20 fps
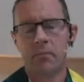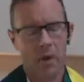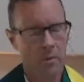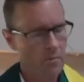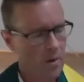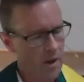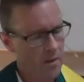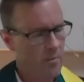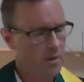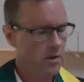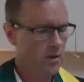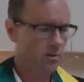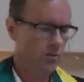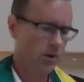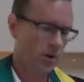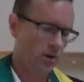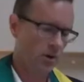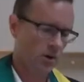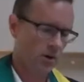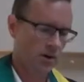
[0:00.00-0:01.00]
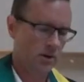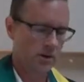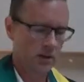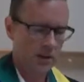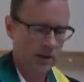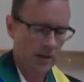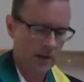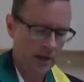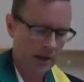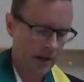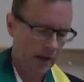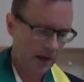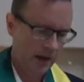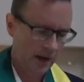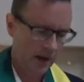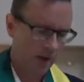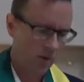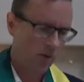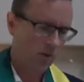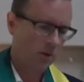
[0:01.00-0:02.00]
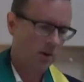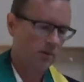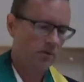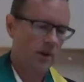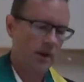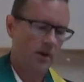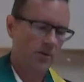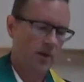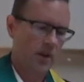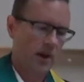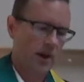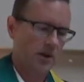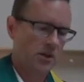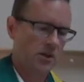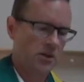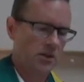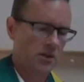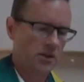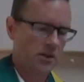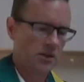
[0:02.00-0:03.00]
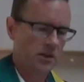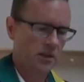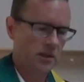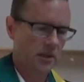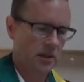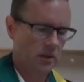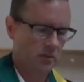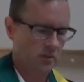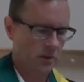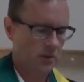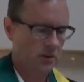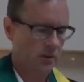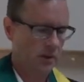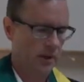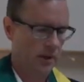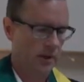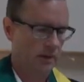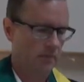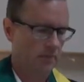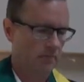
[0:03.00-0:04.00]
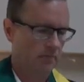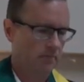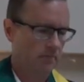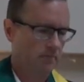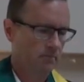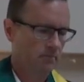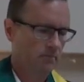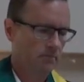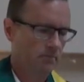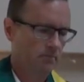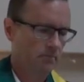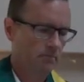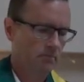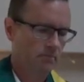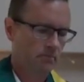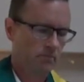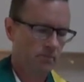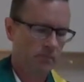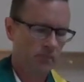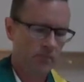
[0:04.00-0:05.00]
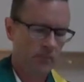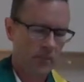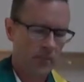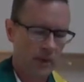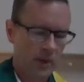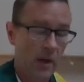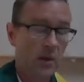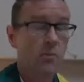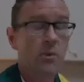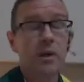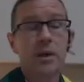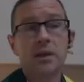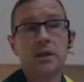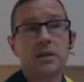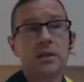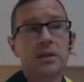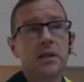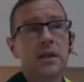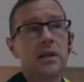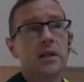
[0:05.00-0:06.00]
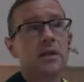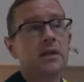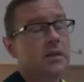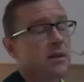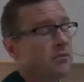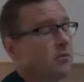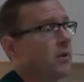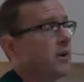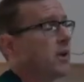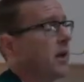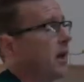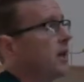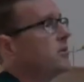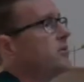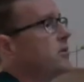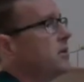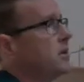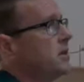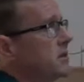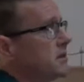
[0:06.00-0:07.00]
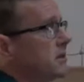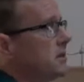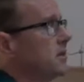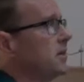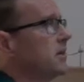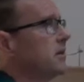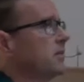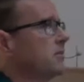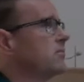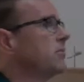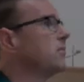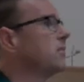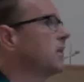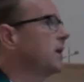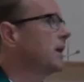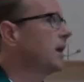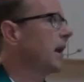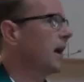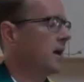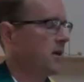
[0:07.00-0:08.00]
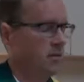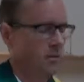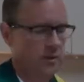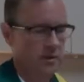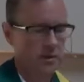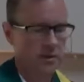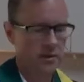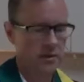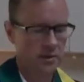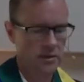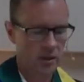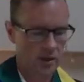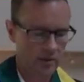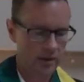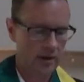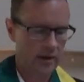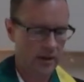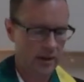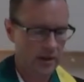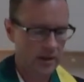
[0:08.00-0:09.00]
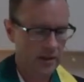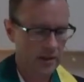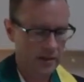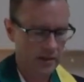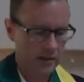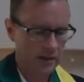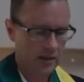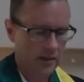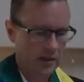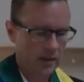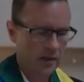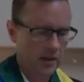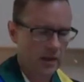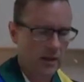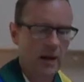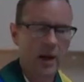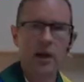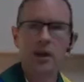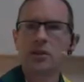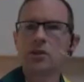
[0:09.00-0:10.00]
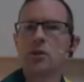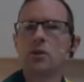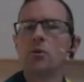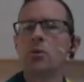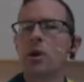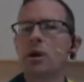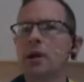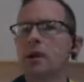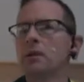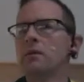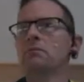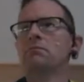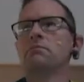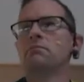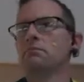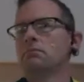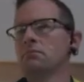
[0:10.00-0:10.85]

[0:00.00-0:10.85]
Maybe you've heard all the variations in between. And we can see different countries, their neighbours directly, are doing